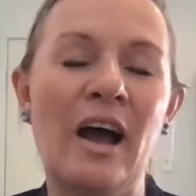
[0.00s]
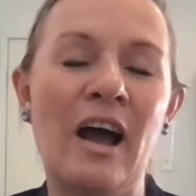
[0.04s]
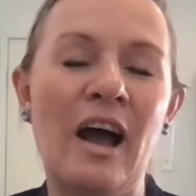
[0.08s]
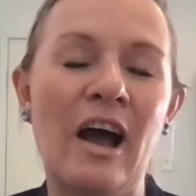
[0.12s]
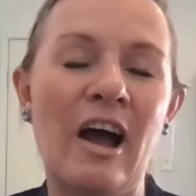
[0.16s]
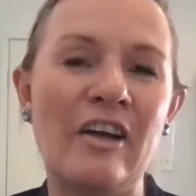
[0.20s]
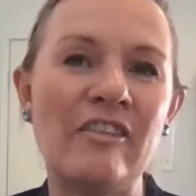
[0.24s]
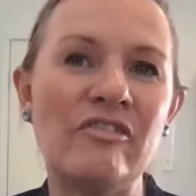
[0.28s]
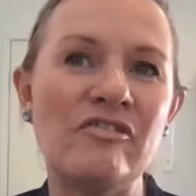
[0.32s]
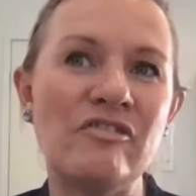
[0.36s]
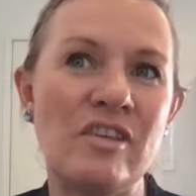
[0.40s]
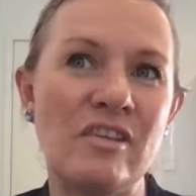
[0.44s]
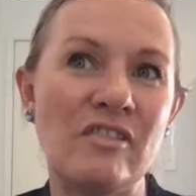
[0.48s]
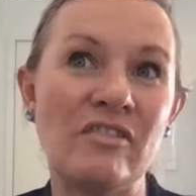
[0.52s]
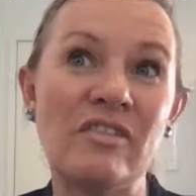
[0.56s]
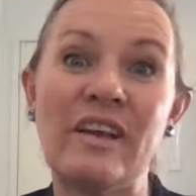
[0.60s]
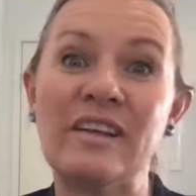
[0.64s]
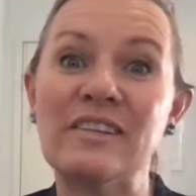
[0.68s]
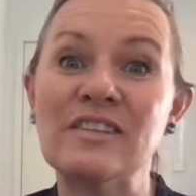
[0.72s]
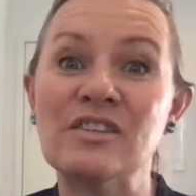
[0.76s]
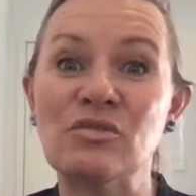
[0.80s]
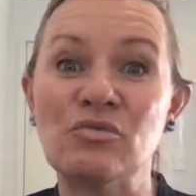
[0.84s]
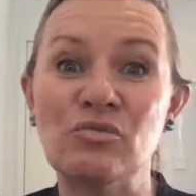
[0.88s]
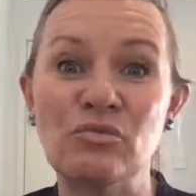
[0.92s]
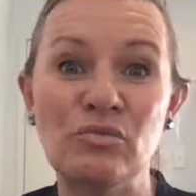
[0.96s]
I think
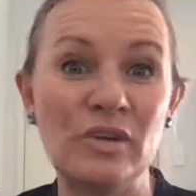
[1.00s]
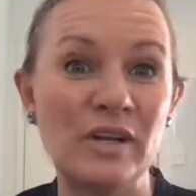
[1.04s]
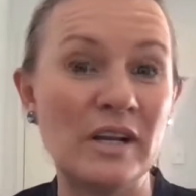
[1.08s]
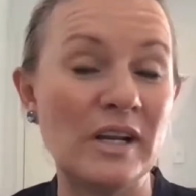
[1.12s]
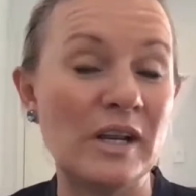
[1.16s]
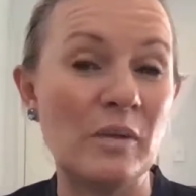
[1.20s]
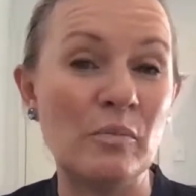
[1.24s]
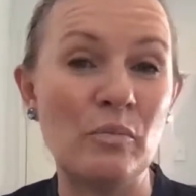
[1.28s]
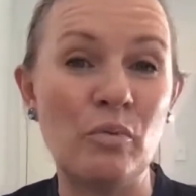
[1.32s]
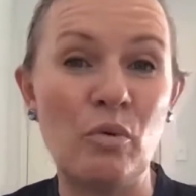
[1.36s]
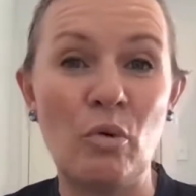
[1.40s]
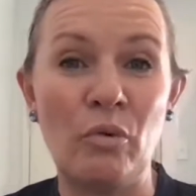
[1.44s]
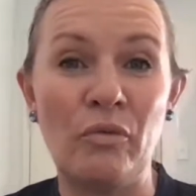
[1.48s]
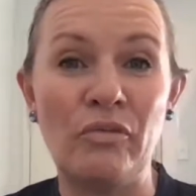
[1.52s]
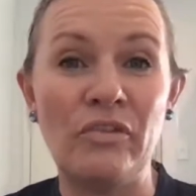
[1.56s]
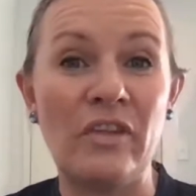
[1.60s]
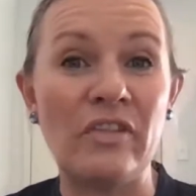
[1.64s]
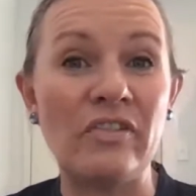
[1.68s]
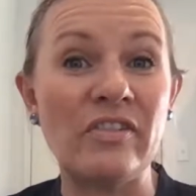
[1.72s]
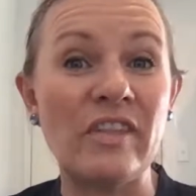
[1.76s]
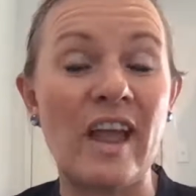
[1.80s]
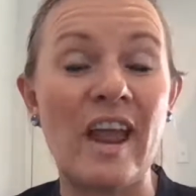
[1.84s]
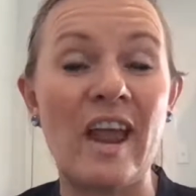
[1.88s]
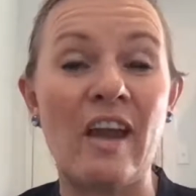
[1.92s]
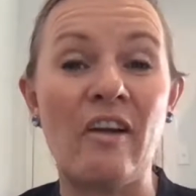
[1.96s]
that's really important,
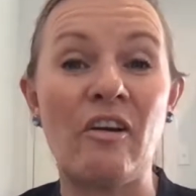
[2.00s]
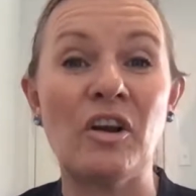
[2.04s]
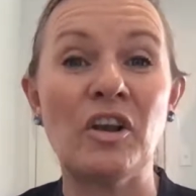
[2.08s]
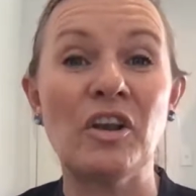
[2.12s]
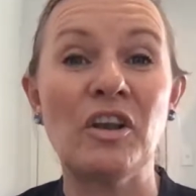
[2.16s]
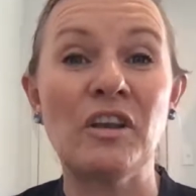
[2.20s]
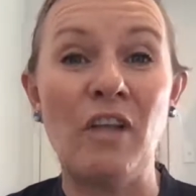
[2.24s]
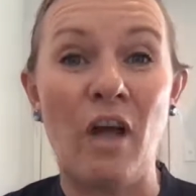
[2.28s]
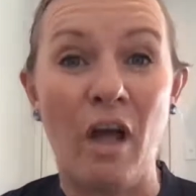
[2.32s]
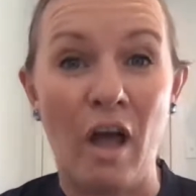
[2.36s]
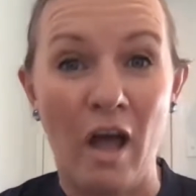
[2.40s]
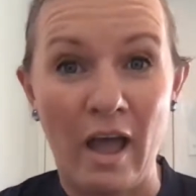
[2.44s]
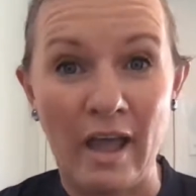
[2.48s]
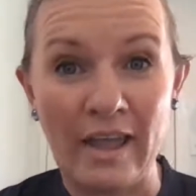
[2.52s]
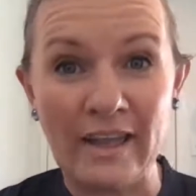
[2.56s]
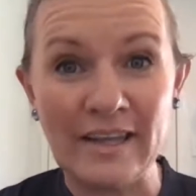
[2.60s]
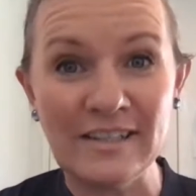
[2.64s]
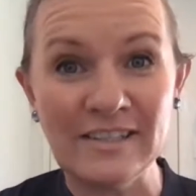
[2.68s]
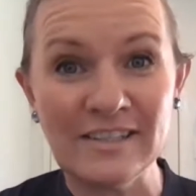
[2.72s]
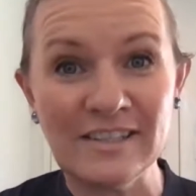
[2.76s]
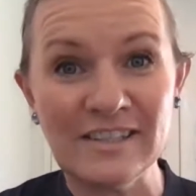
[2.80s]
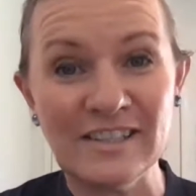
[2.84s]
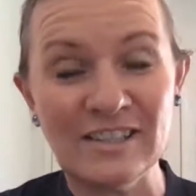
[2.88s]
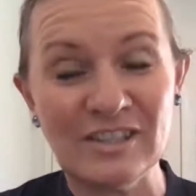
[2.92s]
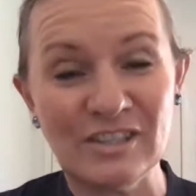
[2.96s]
that they are
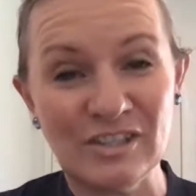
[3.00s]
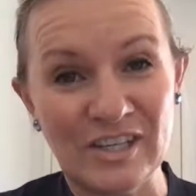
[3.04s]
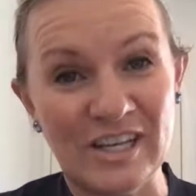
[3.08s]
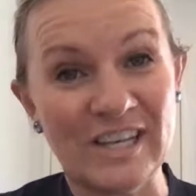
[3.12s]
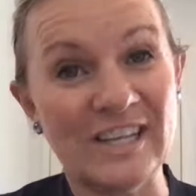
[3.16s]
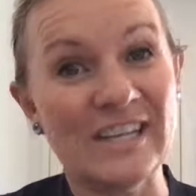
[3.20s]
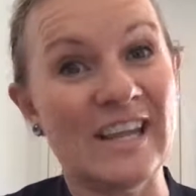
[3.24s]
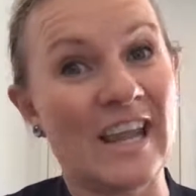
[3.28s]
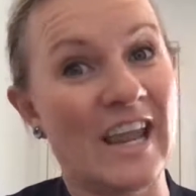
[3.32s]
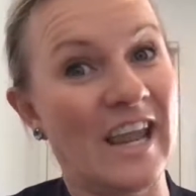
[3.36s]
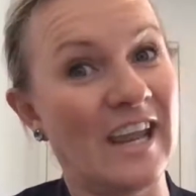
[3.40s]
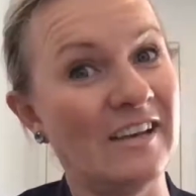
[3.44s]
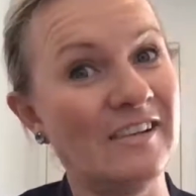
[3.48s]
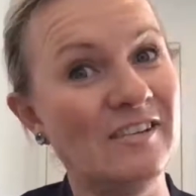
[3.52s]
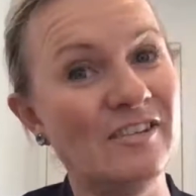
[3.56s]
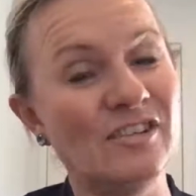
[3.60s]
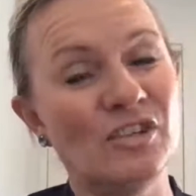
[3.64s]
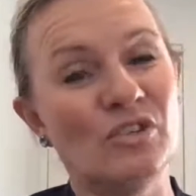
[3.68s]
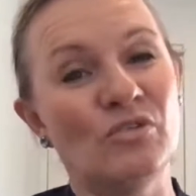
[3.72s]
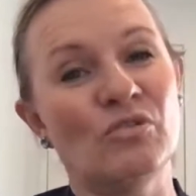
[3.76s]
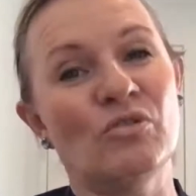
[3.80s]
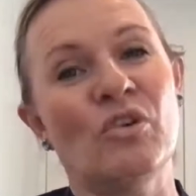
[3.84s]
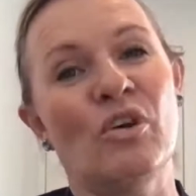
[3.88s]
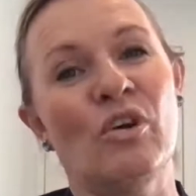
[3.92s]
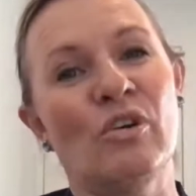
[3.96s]
aligned, again, to
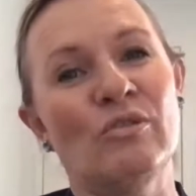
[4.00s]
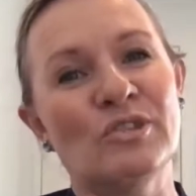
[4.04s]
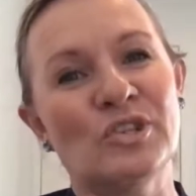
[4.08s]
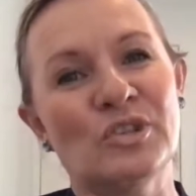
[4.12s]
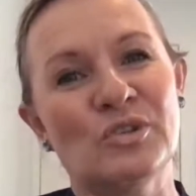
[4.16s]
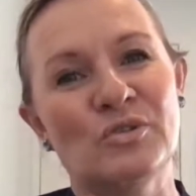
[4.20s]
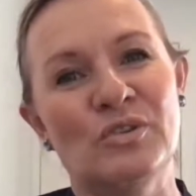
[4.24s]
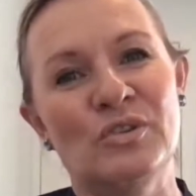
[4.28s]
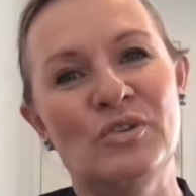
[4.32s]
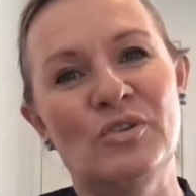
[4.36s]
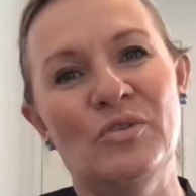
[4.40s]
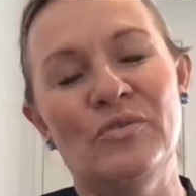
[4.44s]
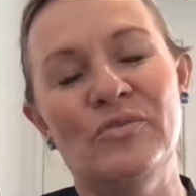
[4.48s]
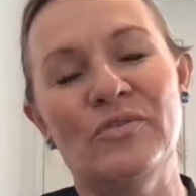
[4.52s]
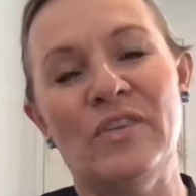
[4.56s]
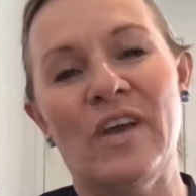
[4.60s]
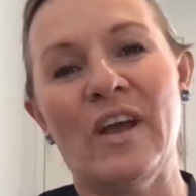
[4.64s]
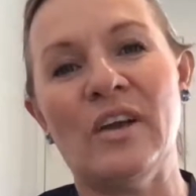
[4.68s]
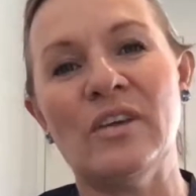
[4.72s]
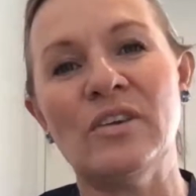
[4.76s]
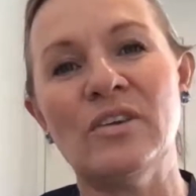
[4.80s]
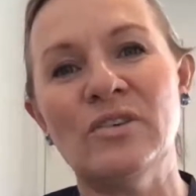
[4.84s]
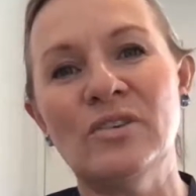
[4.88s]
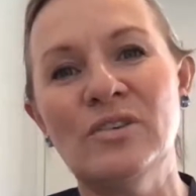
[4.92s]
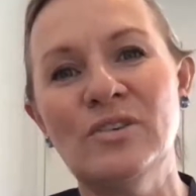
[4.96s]
your culture and your
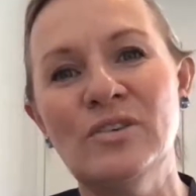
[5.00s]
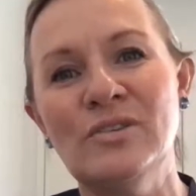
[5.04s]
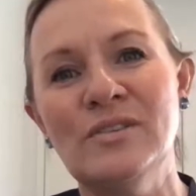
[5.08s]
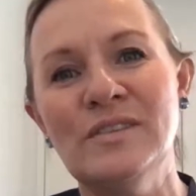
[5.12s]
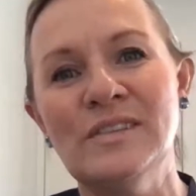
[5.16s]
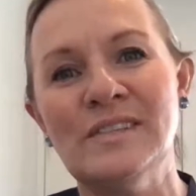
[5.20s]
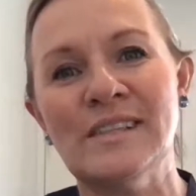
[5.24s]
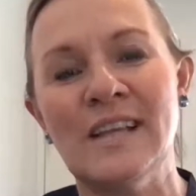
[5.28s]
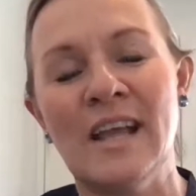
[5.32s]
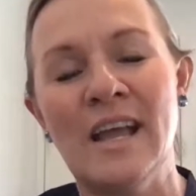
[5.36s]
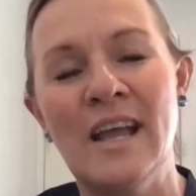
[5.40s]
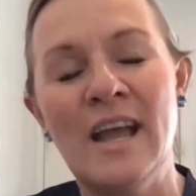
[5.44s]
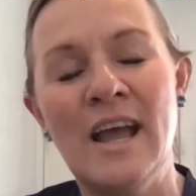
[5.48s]
values,